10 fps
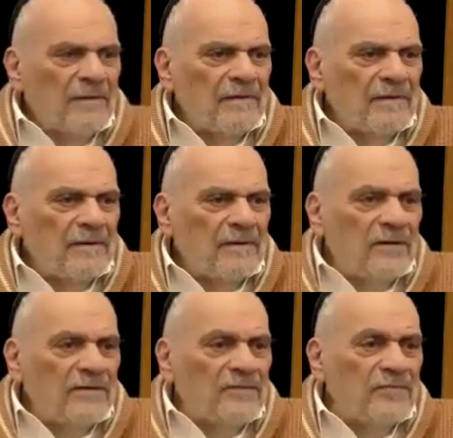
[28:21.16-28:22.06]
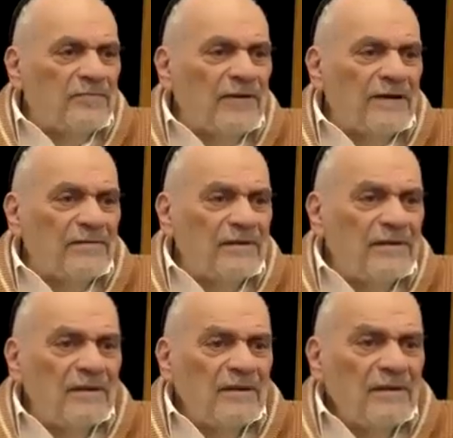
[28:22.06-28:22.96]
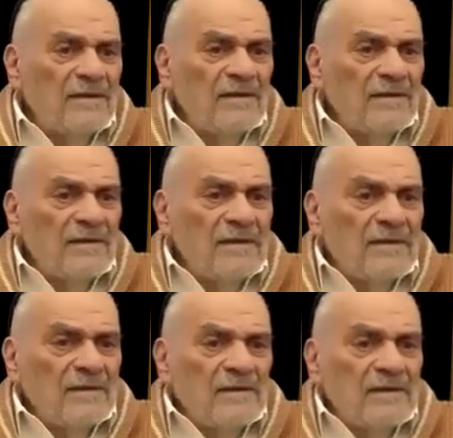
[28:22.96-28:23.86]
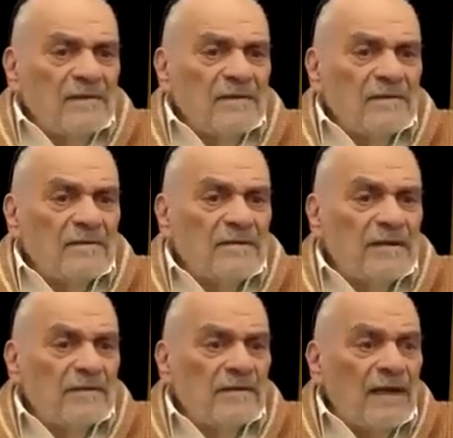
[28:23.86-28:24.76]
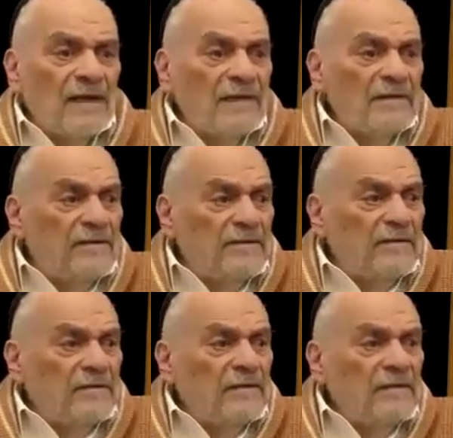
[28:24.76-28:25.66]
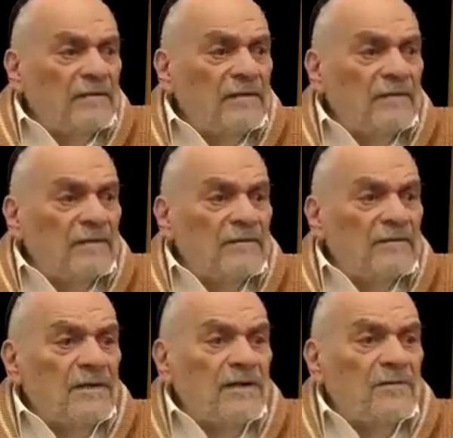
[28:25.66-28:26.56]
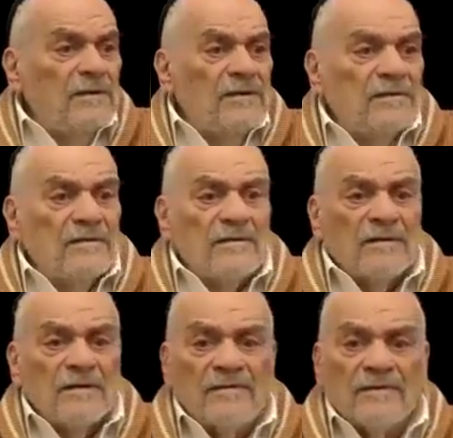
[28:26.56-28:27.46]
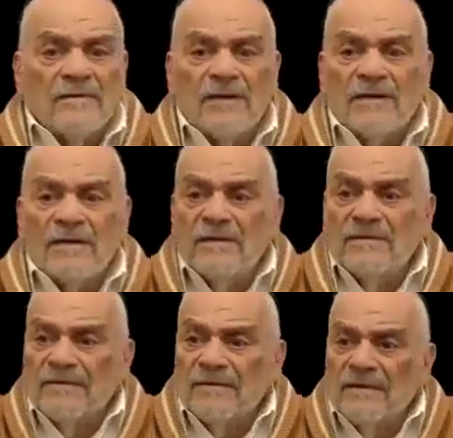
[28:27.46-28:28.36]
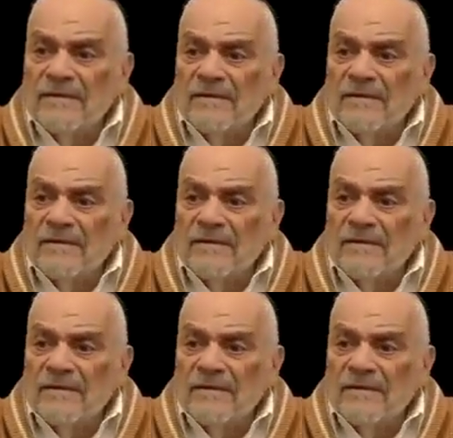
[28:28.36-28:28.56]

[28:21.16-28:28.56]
You go on a safari, you see the lions and the jaguars and everybody else.